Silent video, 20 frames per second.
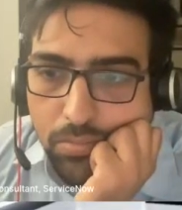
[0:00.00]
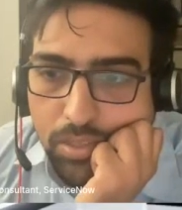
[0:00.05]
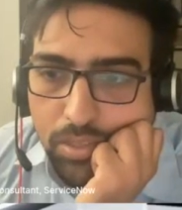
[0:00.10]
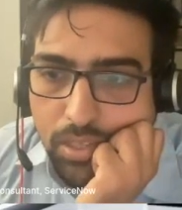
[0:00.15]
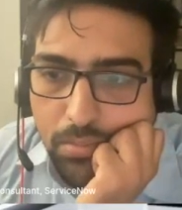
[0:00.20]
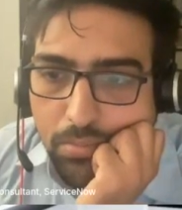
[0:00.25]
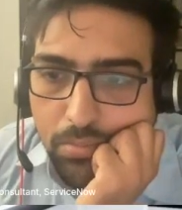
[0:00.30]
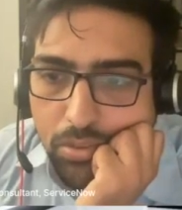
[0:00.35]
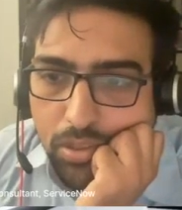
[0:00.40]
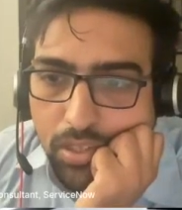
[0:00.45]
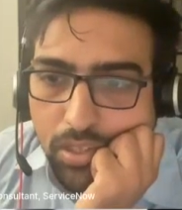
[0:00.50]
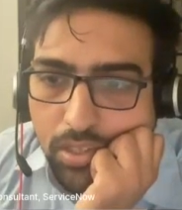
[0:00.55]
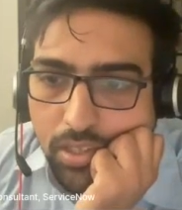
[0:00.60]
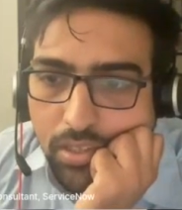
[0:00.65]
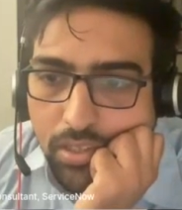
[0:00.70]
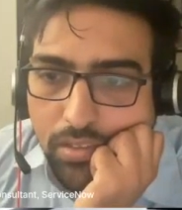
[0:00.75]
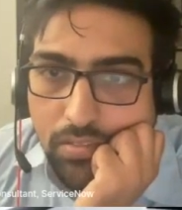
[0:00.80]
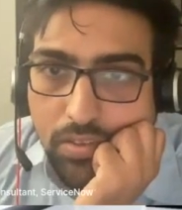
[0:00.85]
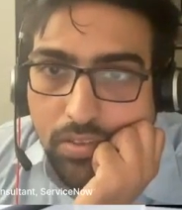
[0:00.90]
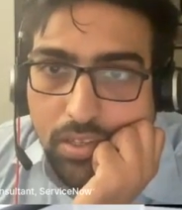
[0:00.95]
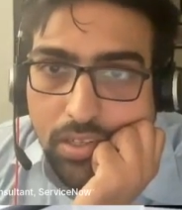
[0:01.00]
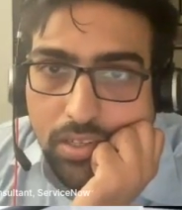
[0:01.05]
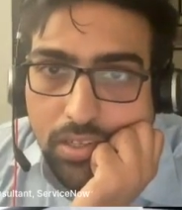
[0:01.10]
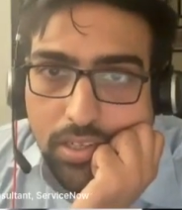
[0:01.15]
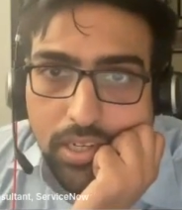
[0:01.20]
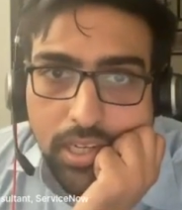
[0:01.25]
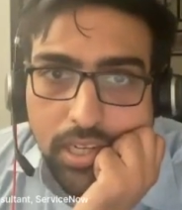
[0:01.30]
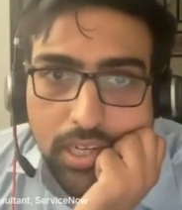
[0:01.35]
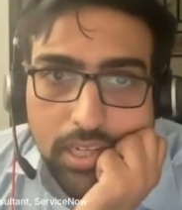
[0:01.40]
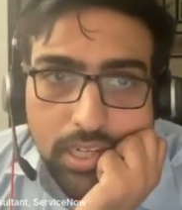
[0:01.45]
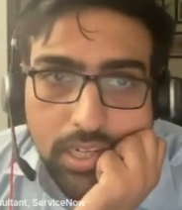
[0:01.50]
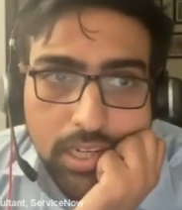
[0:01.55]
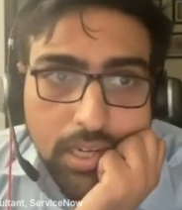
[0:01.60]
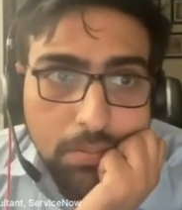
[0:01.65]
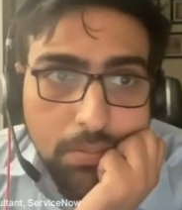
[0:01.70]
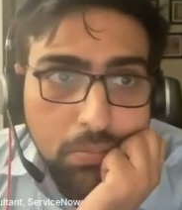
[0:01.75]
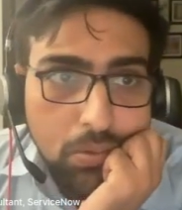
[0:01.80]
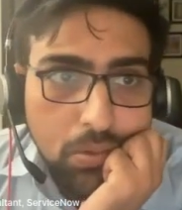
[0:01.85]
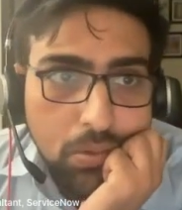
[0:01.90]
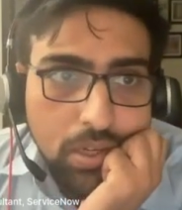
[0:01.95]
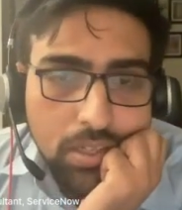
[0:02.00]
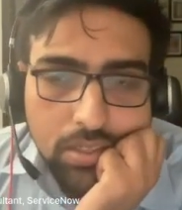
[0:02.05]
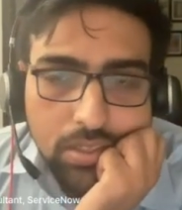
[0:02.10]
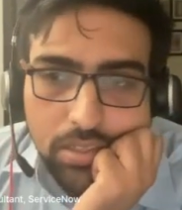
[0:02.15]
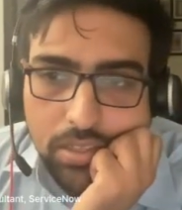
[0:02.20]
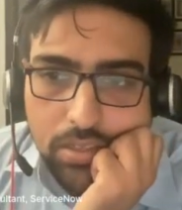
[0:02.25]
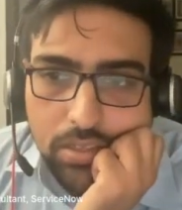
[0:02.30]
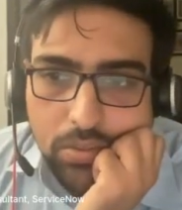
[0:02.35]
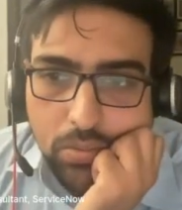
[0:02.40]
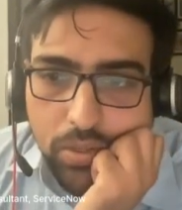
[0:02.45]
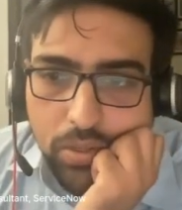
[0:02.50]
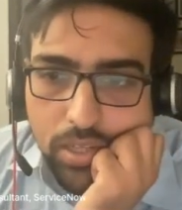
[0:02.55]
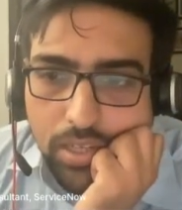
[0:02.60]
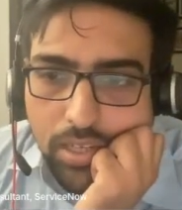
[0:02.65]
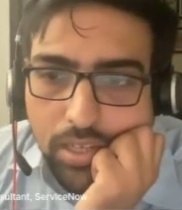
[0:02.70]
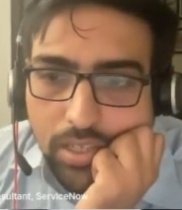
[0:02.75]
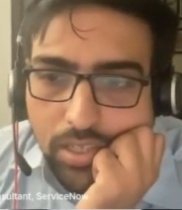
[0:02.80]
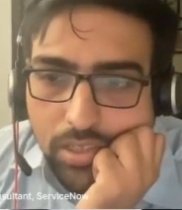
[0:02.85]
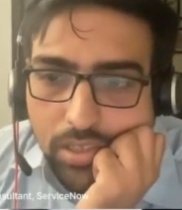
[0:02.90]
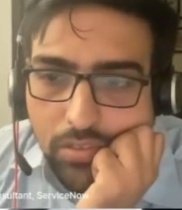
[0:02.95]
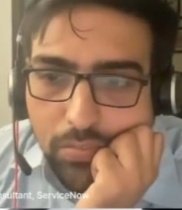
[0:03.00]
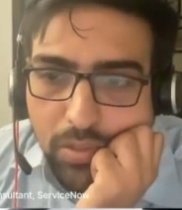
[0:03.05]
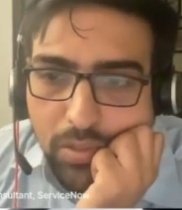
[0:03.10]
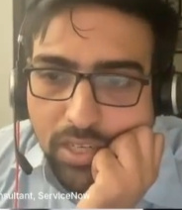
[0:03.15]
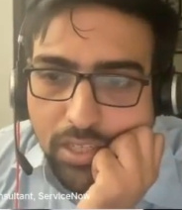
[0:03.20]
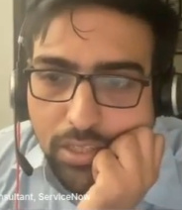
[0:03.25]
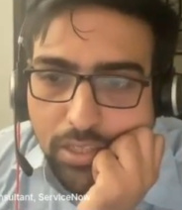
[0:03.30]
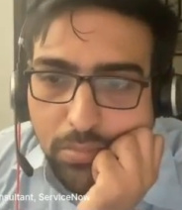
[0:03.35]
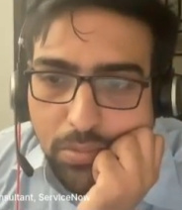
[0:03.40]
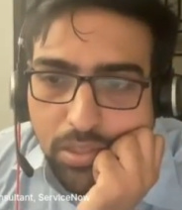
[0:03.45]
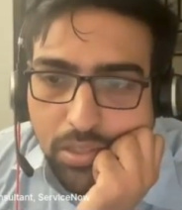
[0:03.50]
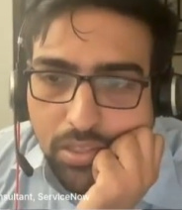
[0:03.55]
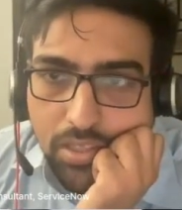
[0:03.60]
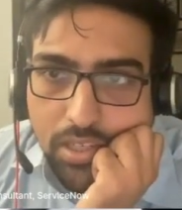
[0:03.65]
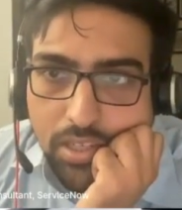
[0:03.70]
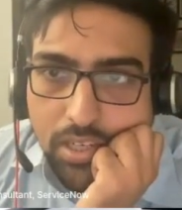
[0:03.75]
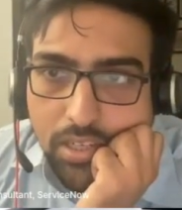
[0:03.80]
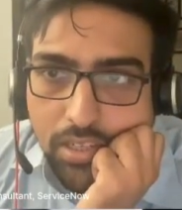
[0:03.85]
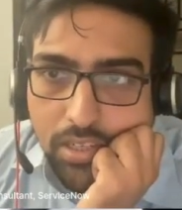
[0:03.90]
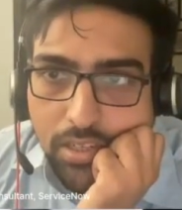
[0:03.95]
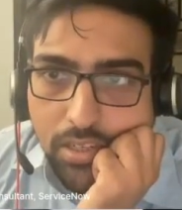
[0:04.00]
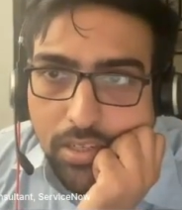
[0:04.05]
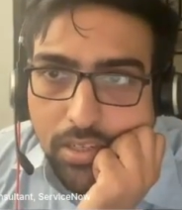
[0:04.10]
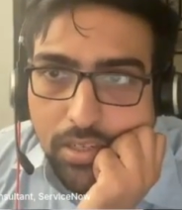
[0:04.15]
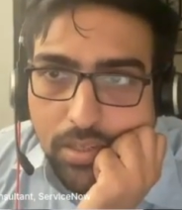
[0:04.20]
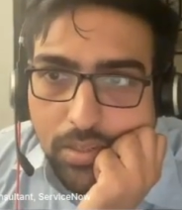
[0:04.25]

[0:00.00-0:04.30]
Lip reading: some time, so I think we'll take time to answer queries of participants rather.